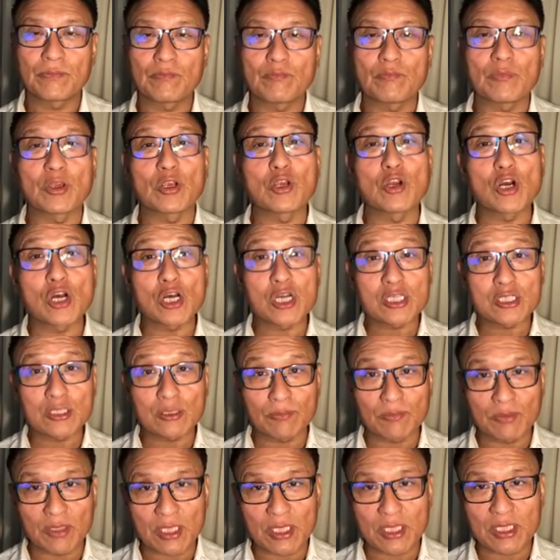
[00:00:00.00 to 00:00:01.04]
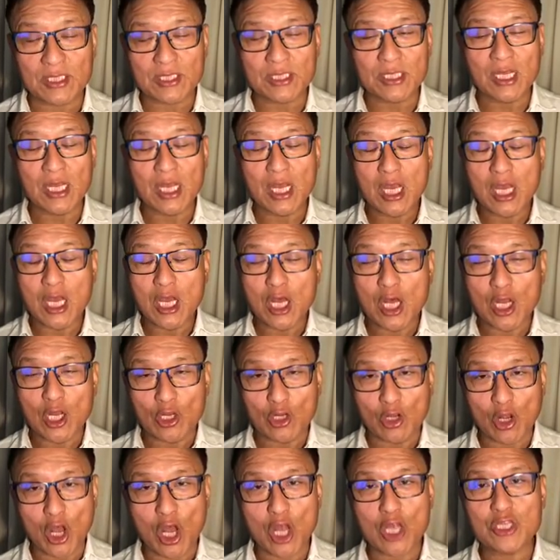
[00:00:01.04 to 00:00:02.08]
because of these
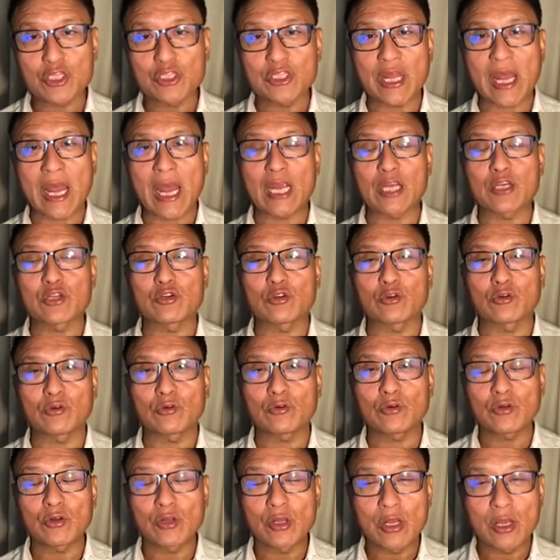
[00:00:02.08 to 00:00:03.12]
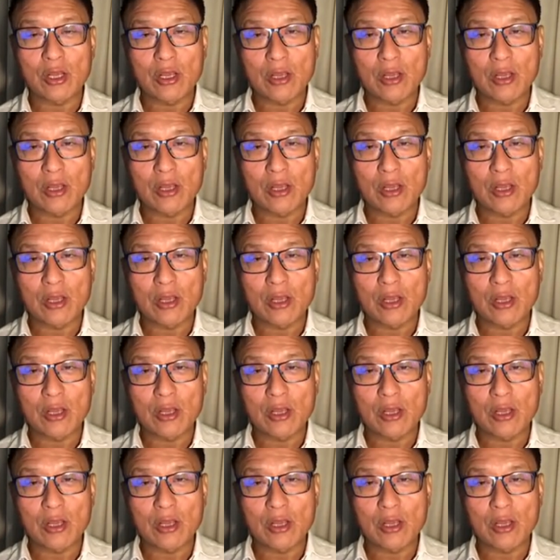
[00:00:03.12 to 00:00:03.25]
lost action,